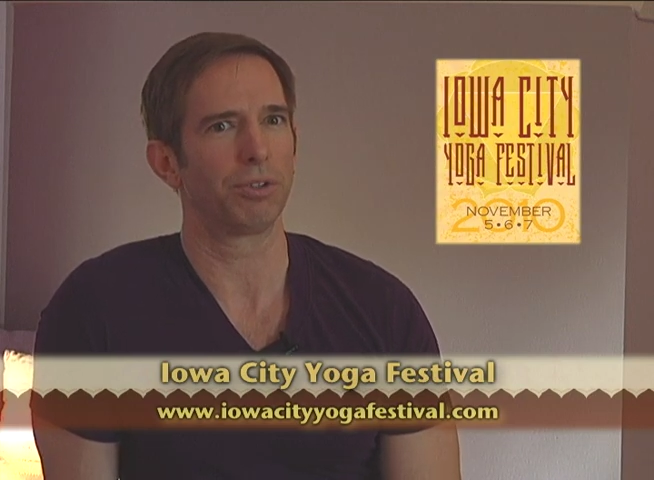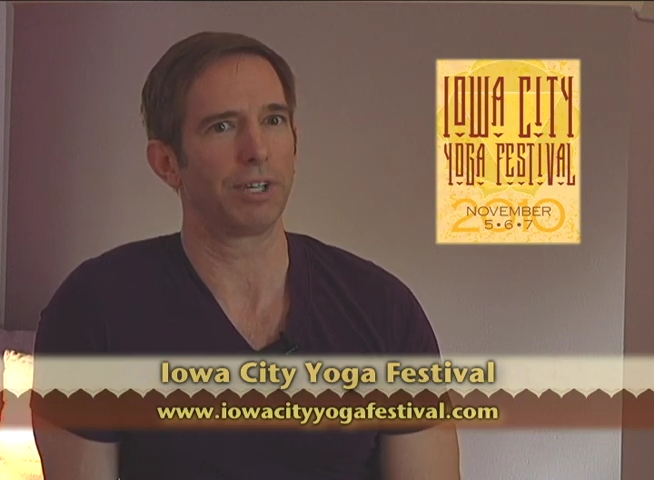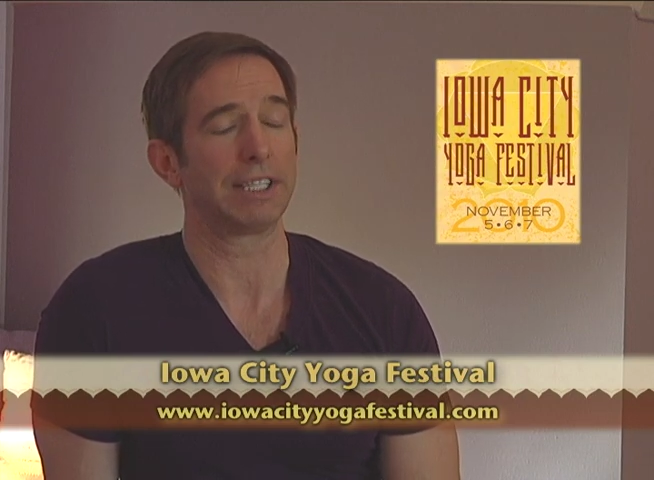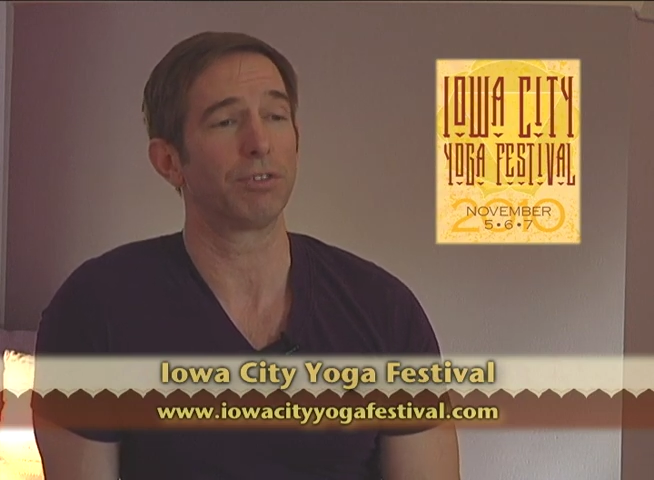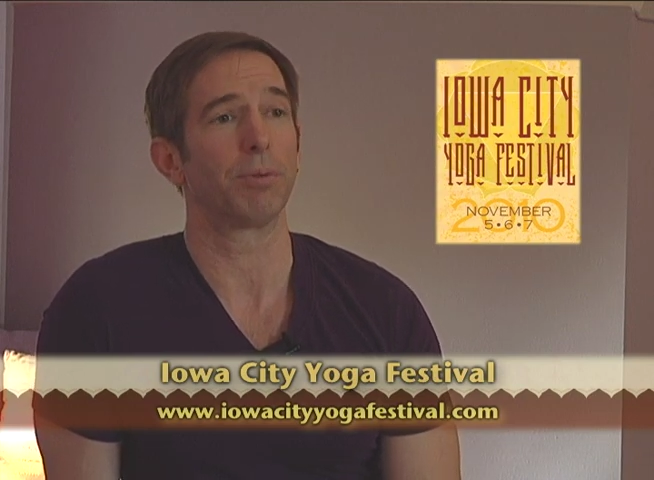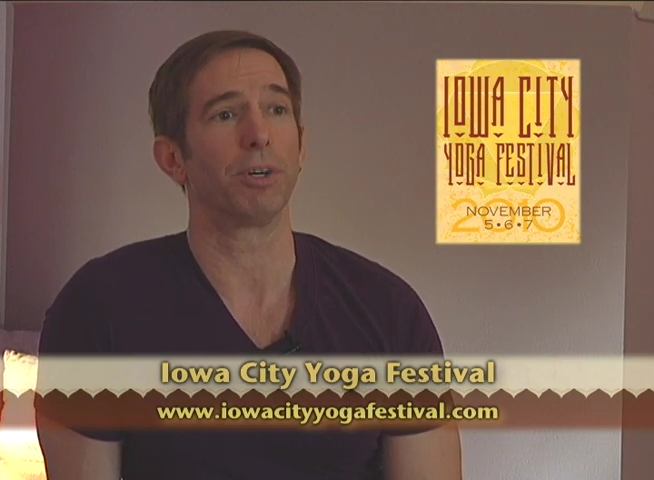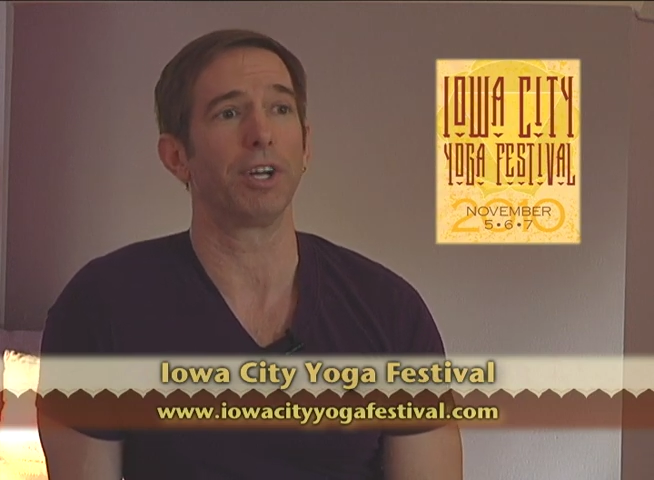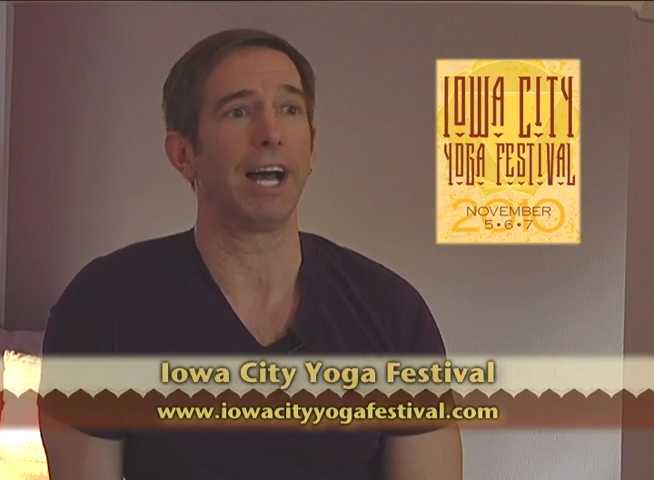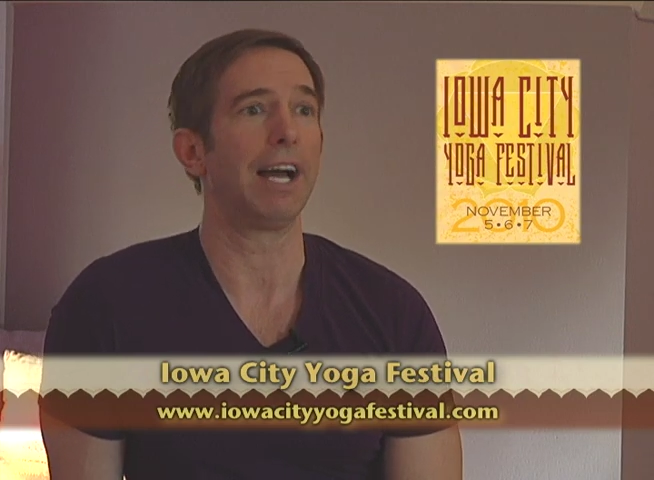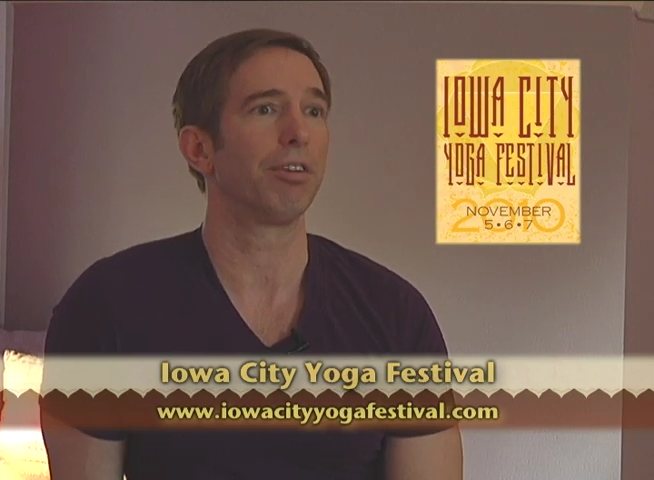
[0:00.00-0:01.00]
transform your
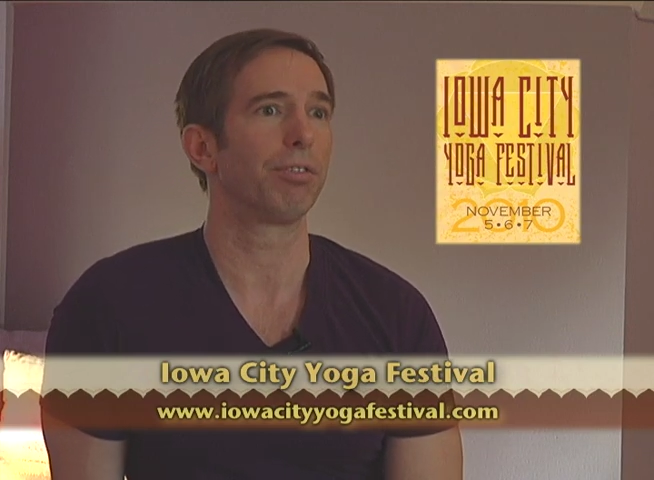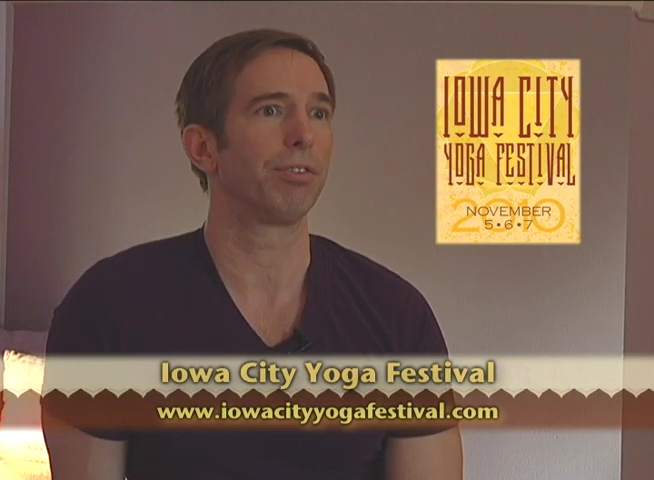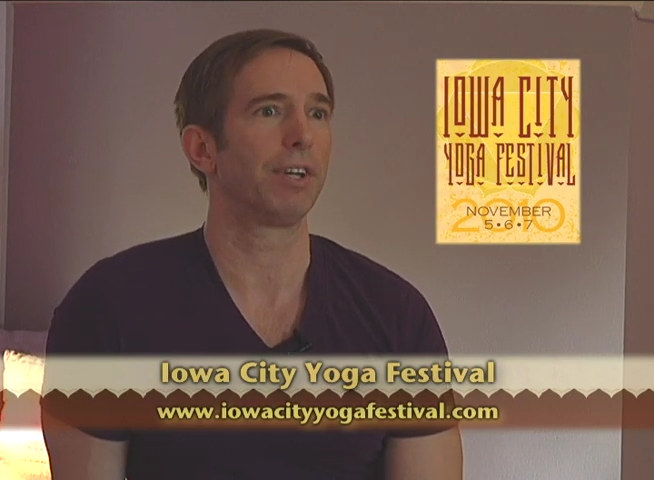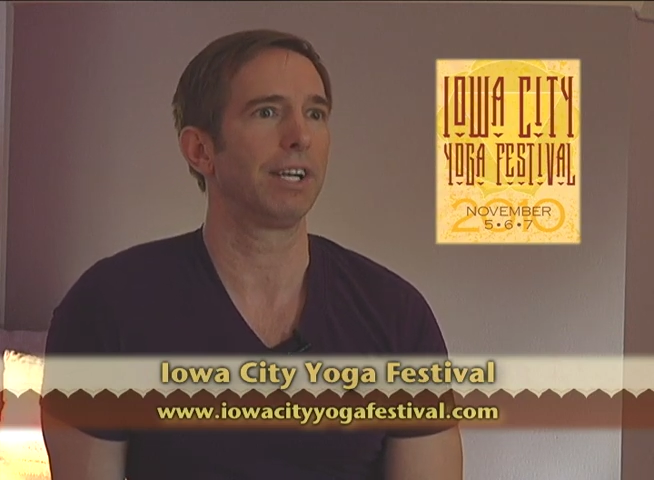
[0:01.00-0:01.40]
life.